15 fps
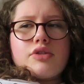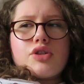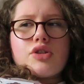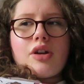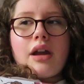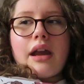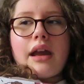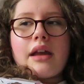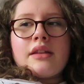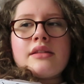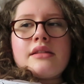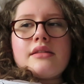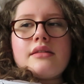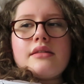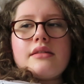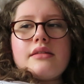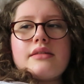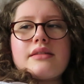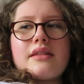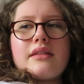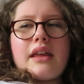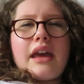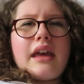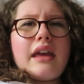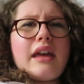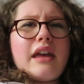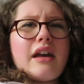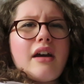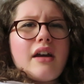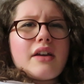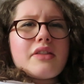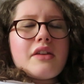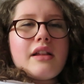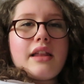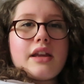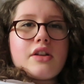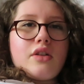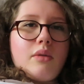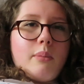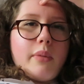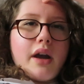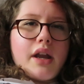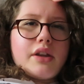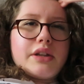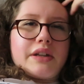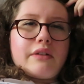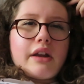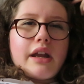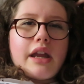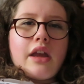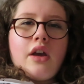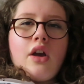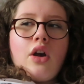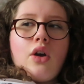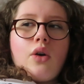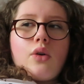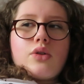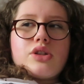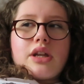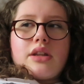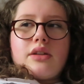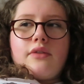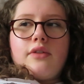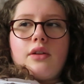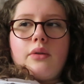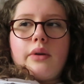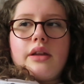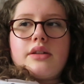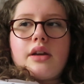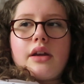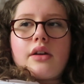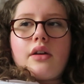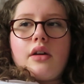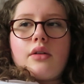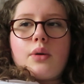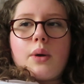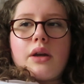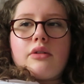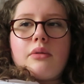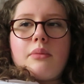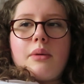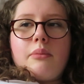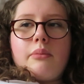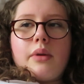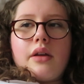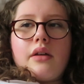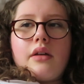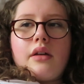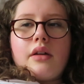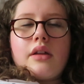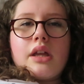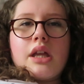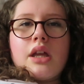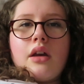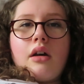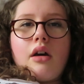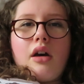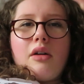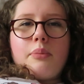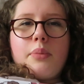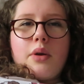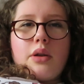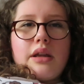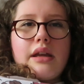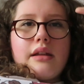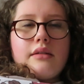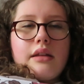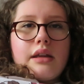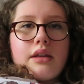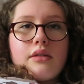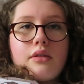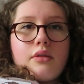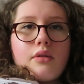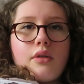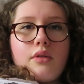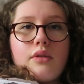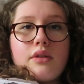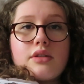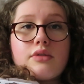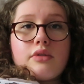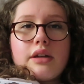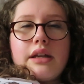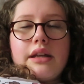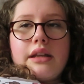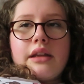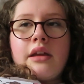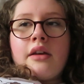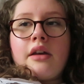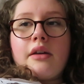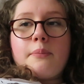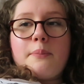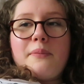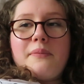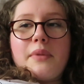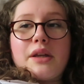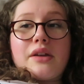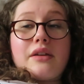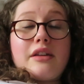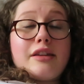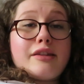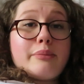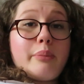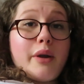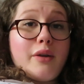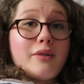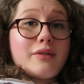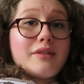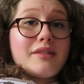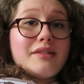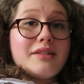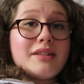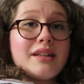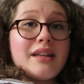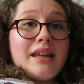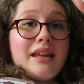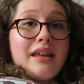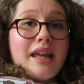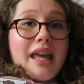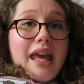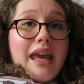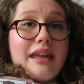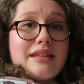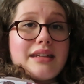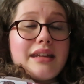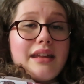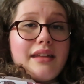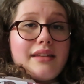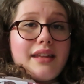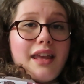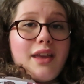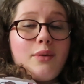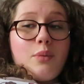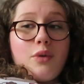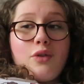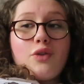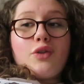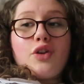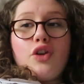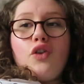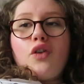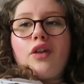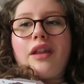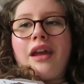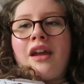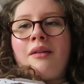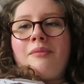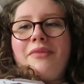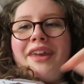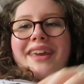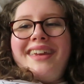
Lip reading: trans. They're either like non-binary or gender fluid. I can't quite remember. I'll put it like on the screen because post edit Izzie will Google it.